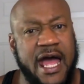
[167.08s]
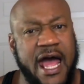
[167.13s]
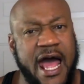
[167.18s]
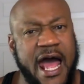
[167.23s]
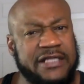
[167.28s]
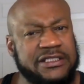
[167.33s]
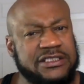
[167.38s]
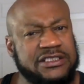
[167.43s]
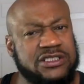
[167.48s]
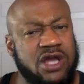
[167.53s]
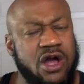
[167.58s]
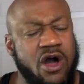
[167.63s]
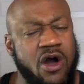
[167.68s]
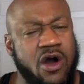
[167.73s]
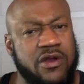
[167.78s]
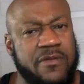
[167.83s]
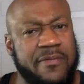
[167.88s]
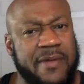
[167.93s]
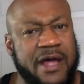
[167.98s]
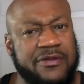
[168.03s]
I just
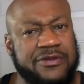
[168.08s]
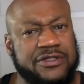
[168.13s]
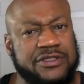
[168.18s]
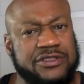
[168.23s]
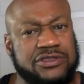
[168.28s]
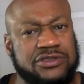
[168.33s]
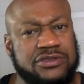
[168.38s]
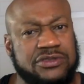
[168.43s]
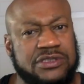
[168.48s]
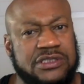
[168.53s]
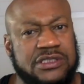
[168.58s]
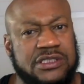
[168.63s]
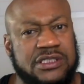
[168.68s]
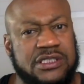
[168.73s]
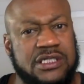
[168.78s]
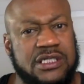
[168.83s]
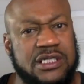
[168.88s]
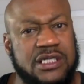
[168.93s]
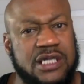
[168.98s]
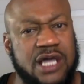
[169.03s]
called about this unit
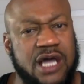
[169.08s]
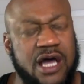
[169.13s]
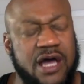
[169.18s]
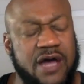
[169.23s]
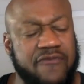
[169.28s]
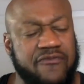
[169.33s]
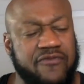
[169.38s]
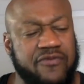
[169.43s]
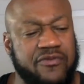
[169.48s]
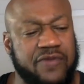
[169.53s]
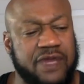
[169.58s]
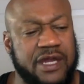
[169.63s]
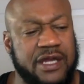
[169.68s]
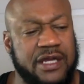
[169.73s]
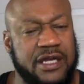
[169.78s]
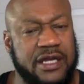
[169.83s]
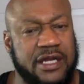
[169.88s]
for rent.